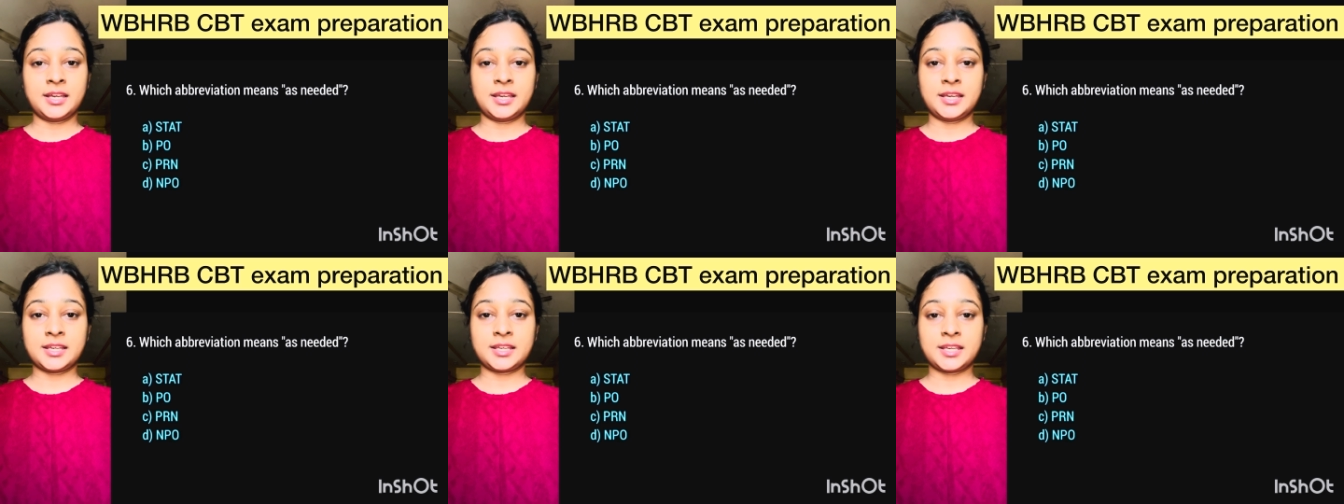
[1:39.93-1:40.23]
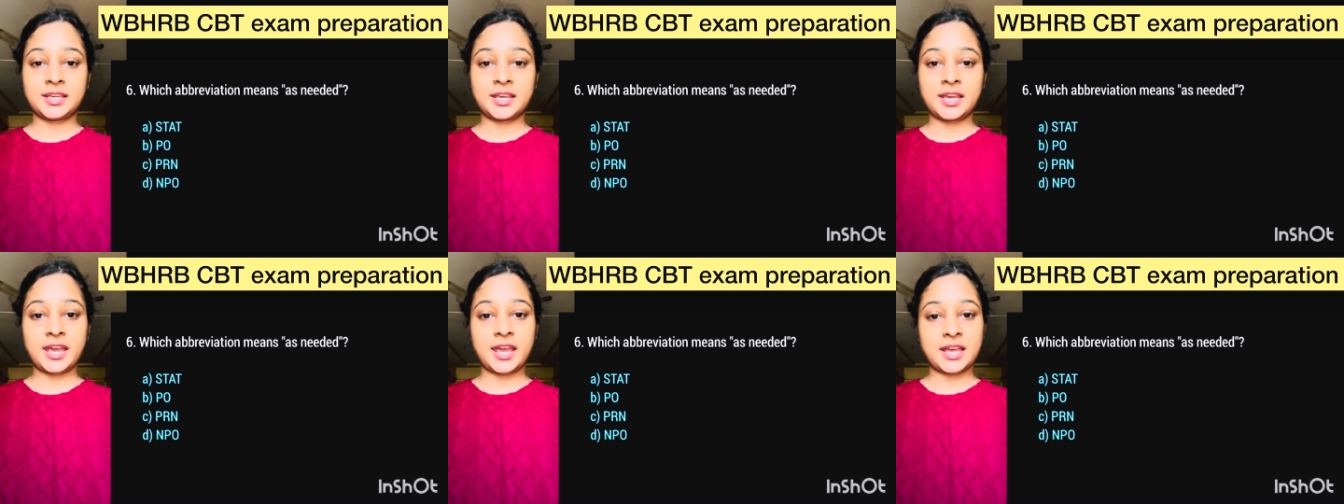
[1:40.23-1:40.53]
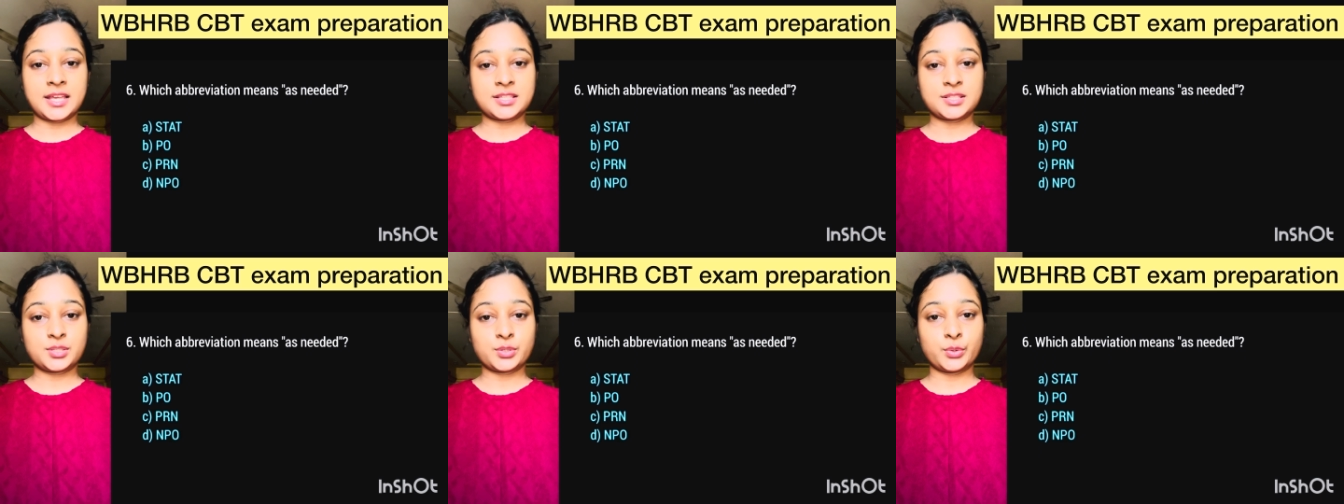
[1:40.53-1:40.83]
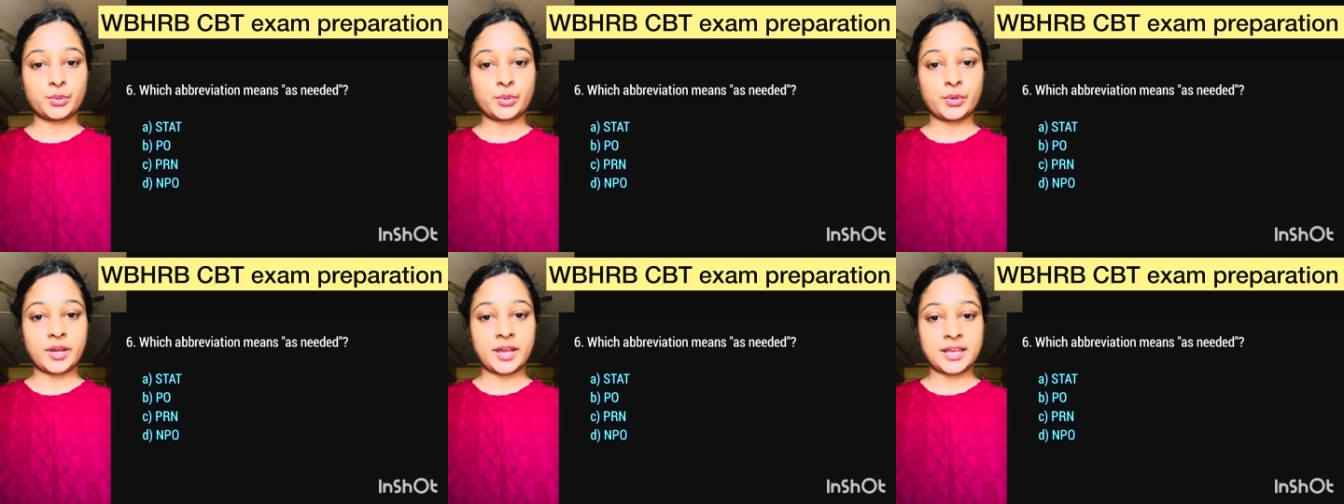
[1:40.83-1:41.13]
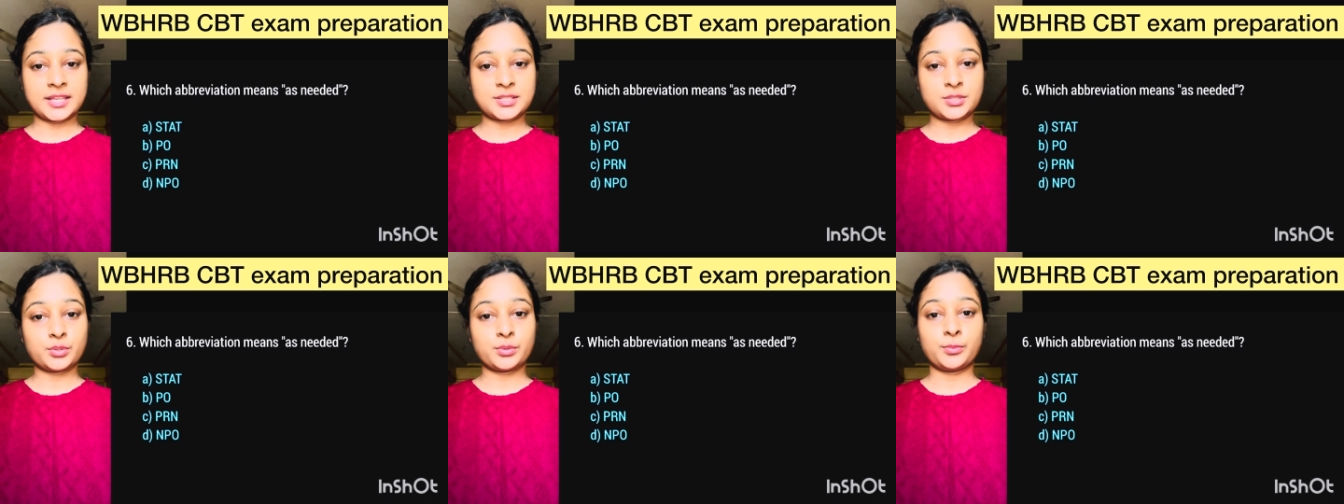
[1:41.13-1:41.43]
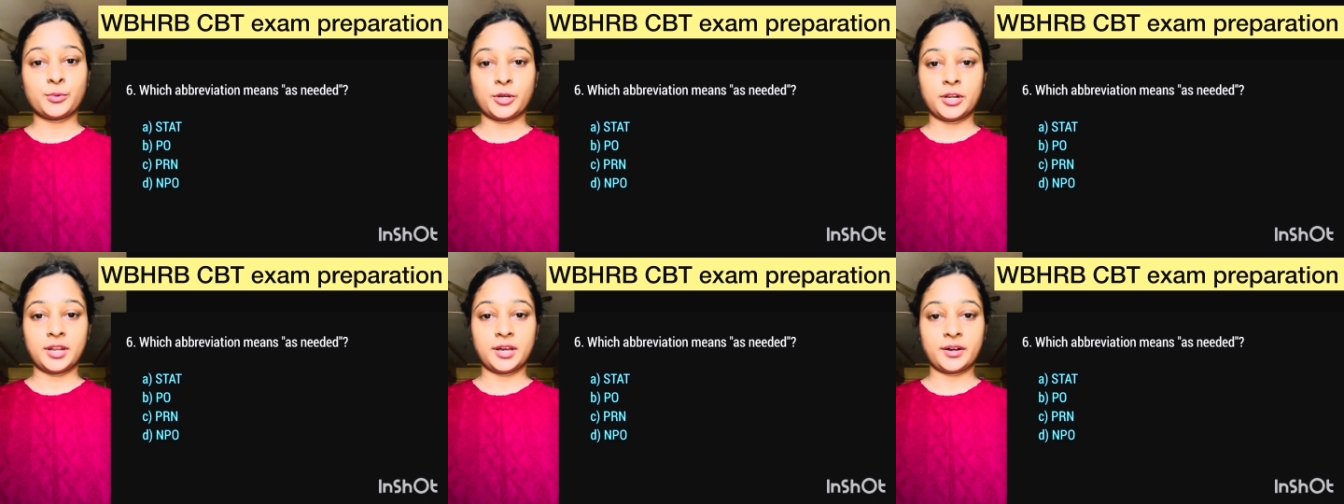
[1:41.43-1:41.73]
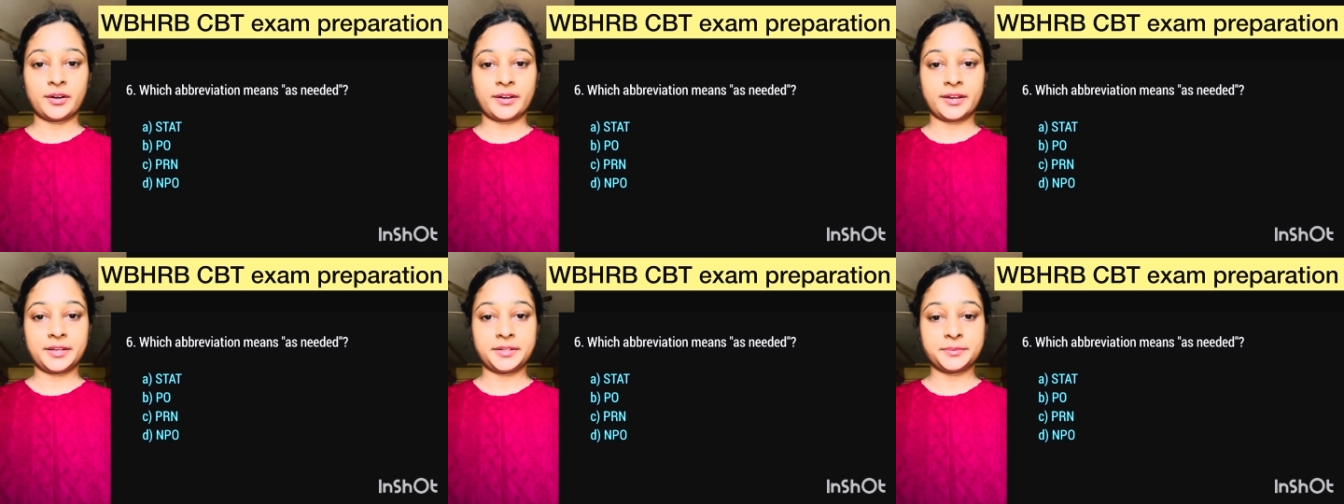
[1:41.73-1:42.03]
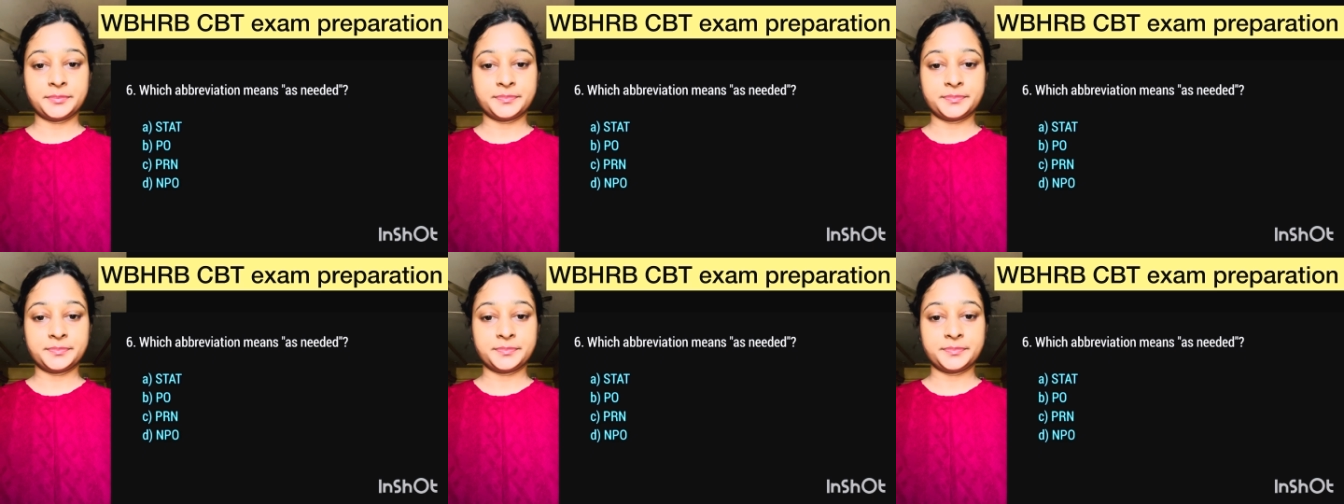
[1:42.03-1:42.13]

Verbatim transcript: Eke S O S O bola hai.